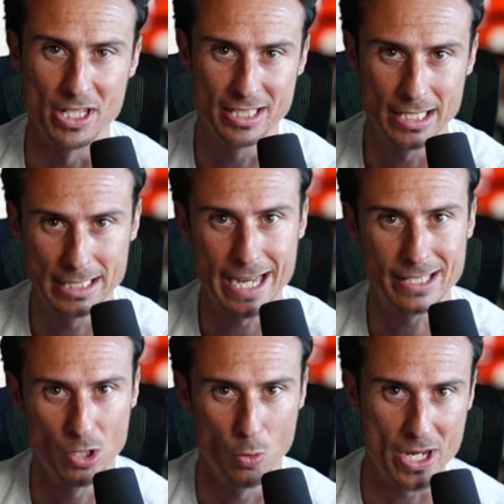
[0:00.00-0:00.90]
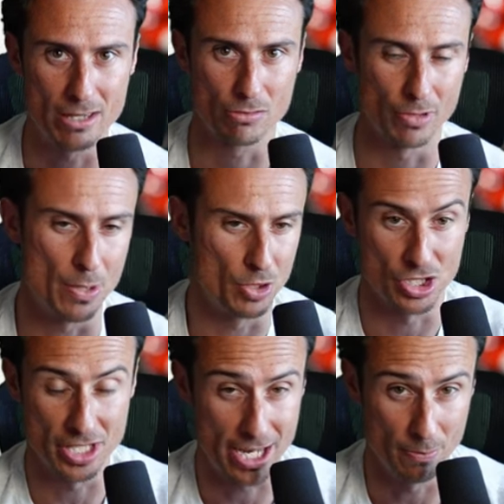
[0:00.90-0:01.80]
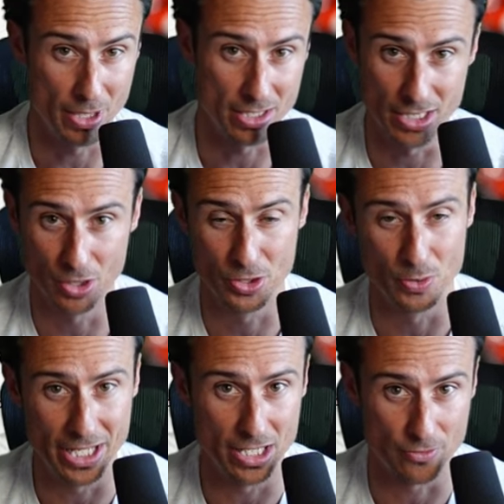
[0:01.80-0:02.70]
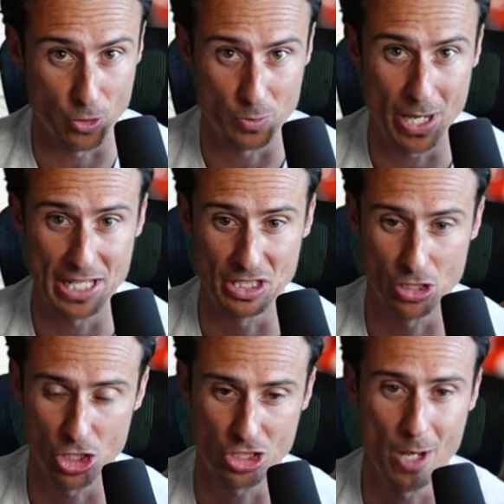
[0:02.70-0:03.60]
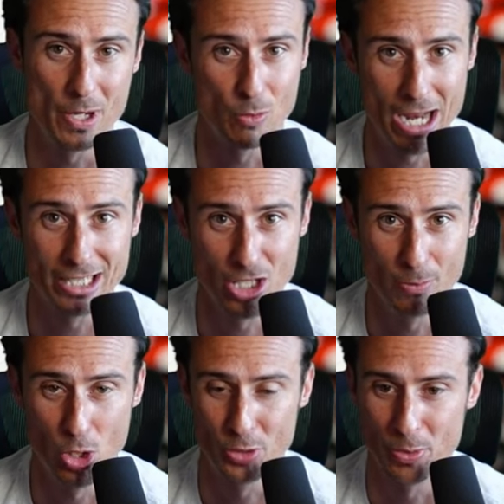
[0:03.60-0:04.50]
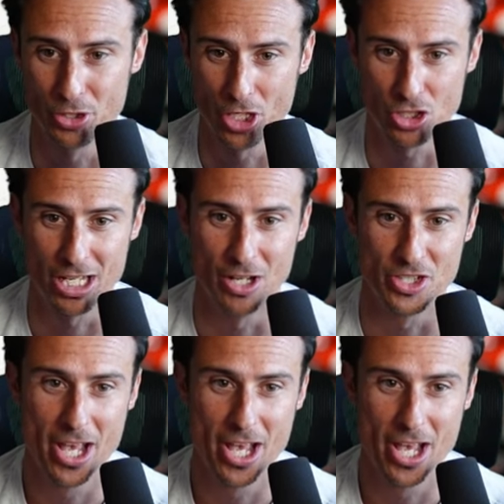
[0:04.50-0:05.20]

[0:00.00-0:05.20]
It did take till week 3, which is not a big deal, to get his first passing touchdown, but he racked up multiple touchdowns.